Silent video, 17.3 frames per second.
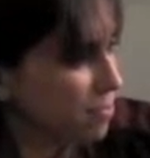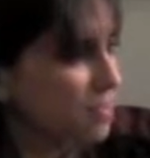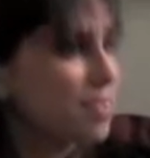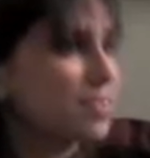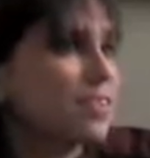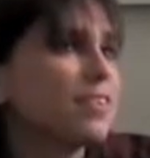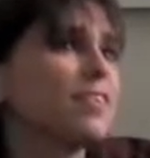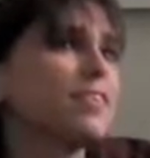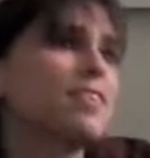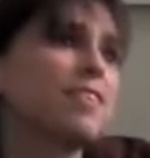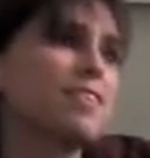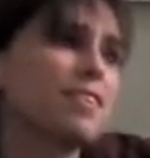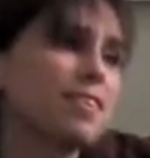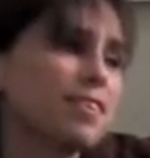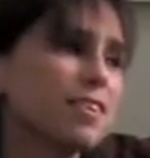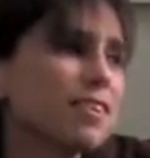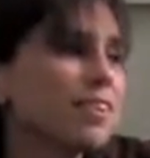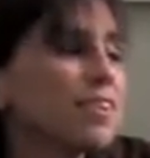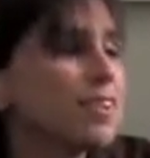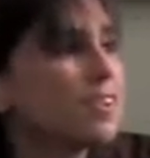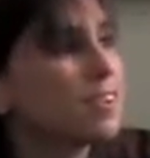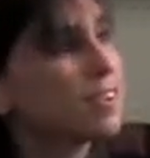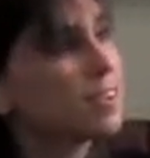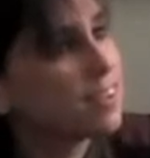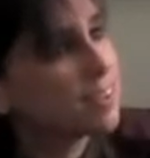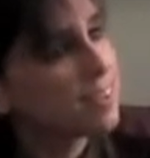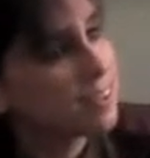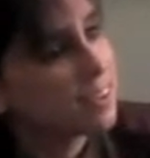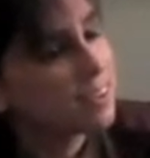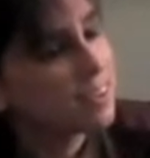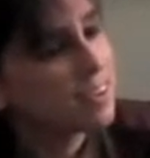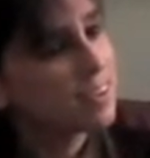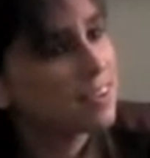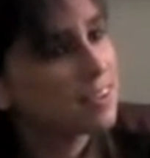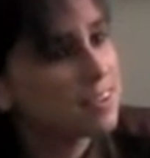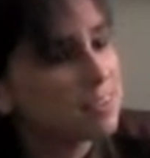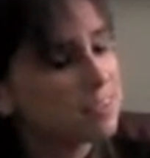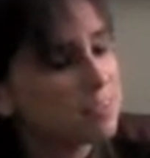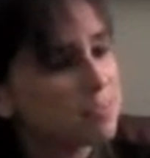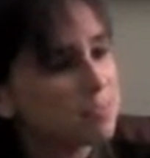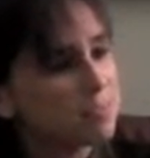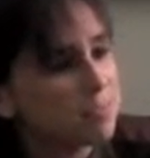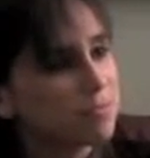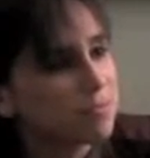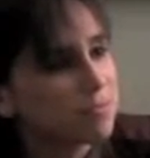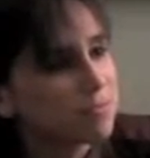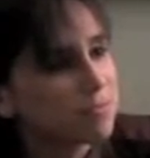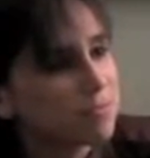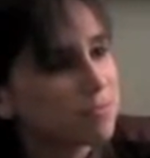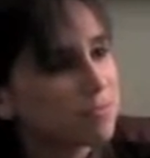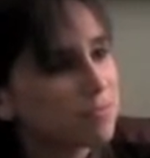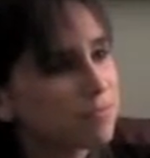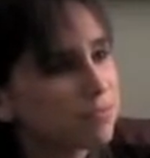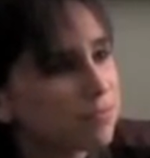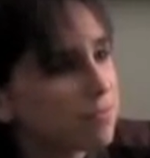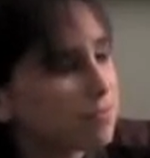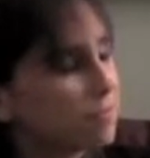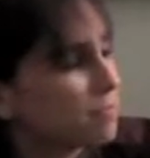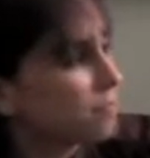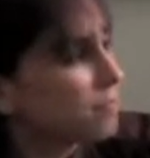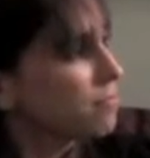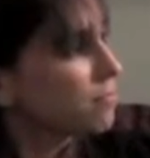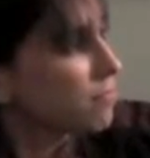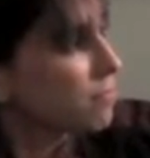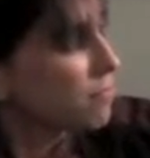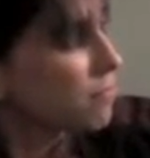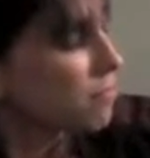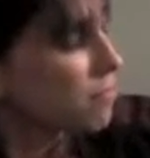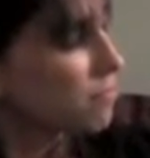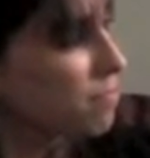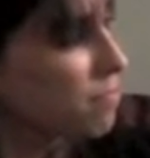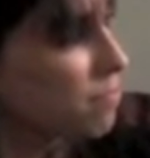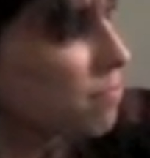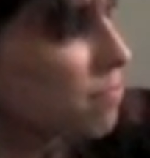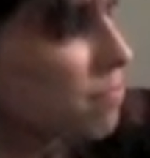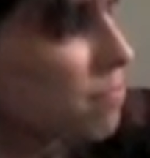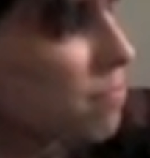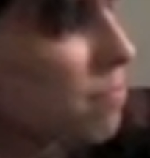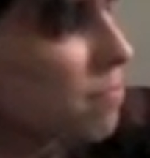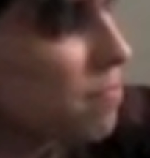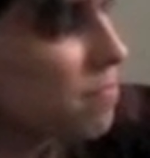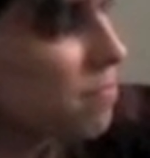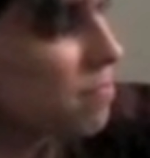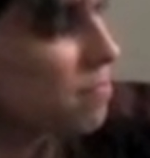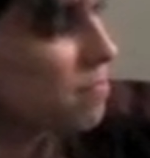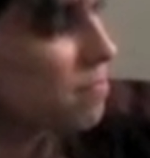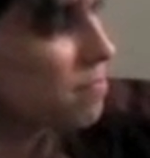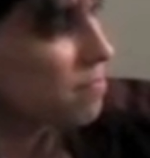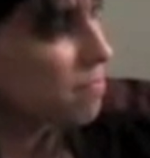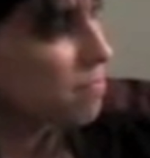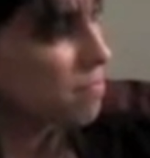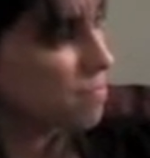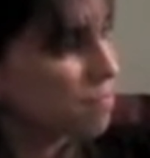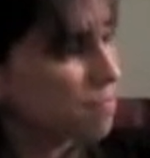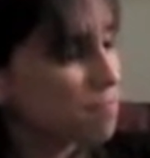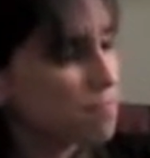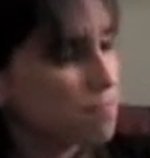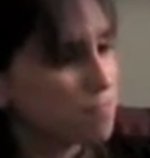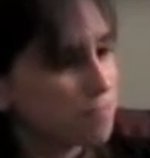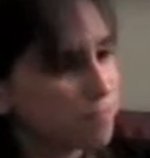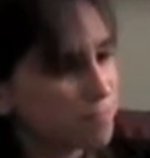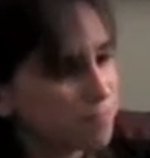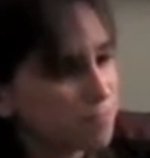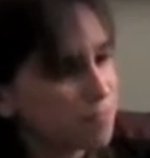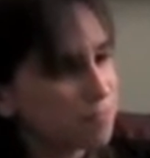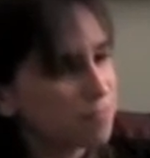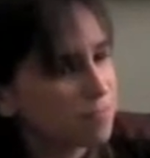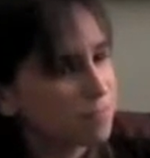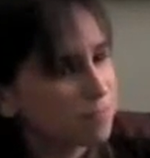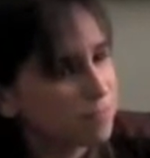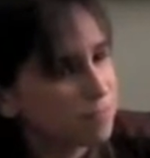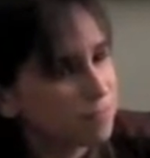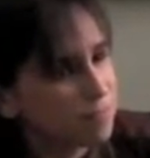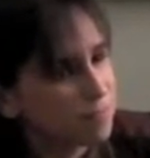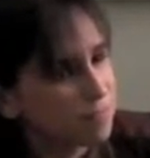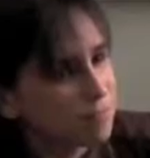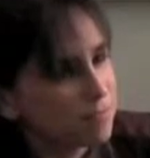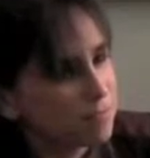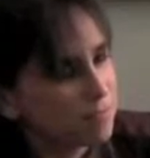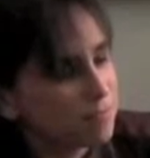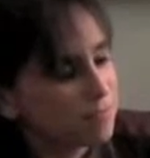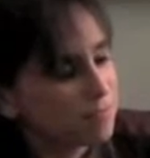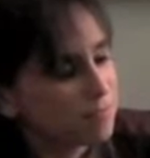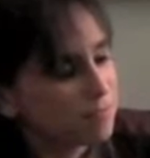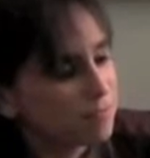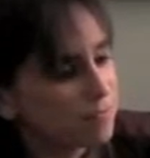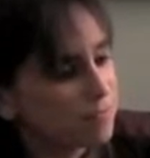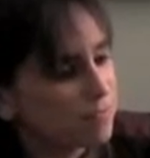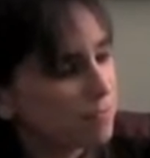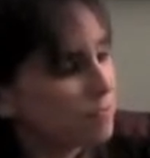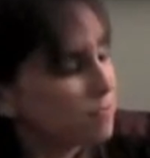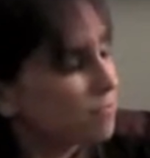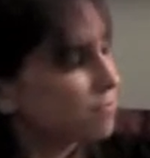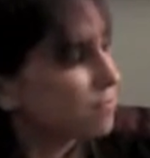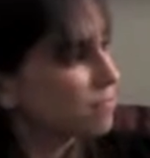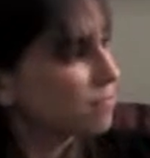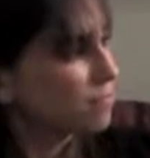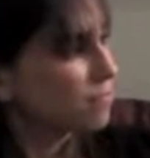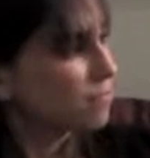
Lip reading: [no speech]